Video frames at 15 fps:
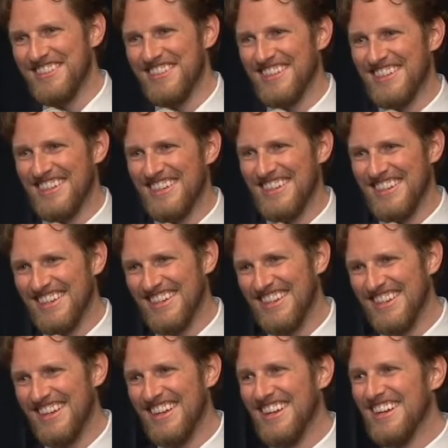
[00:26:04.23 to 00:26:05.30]

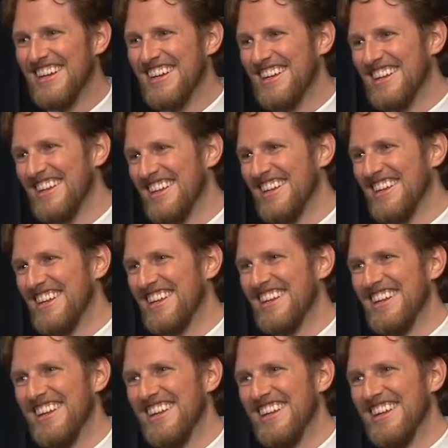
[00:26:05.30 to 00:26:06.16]
Nobody speaks.